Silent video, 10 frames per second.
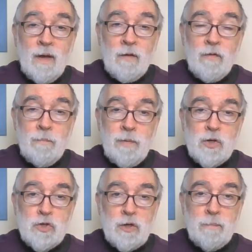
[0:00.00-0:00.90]
as the
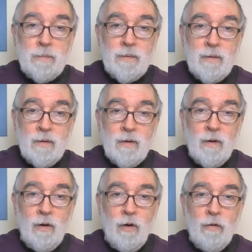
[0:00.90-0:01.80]
bishop
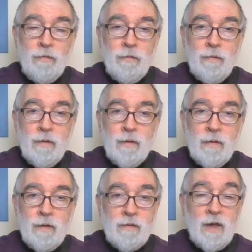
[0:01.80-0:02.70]
of
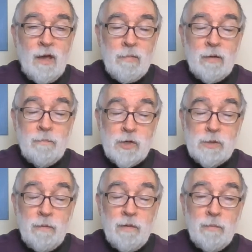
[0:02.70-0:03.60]
this area,
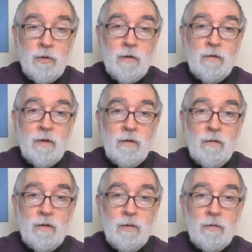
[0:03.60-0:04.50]
Bishop of the
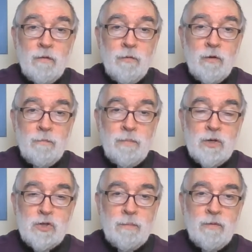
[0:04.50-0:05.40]
Mercians. He was the first
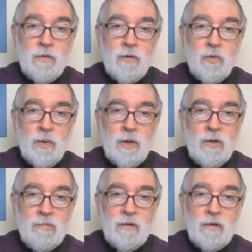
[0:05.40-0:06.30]
bishop to
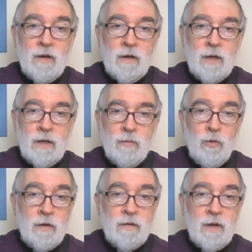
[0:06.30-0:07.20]
reside in
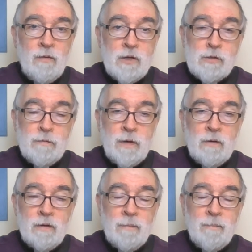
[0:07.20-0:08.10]
what is now Lichfield.